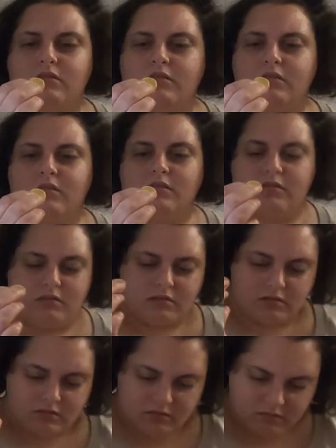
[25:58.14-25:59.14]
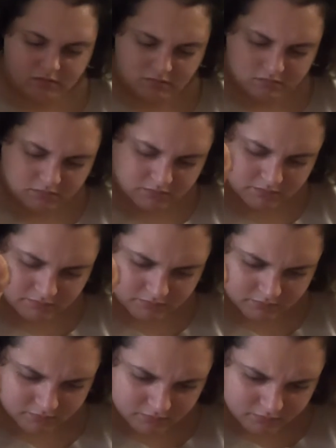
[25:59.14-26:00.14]

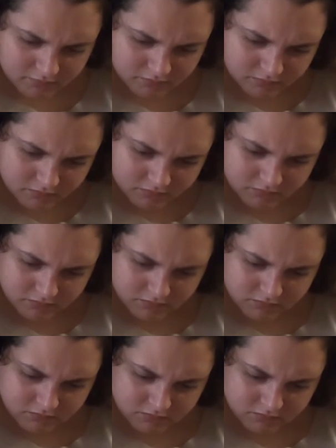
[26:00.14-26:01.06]
The person shown says nothing.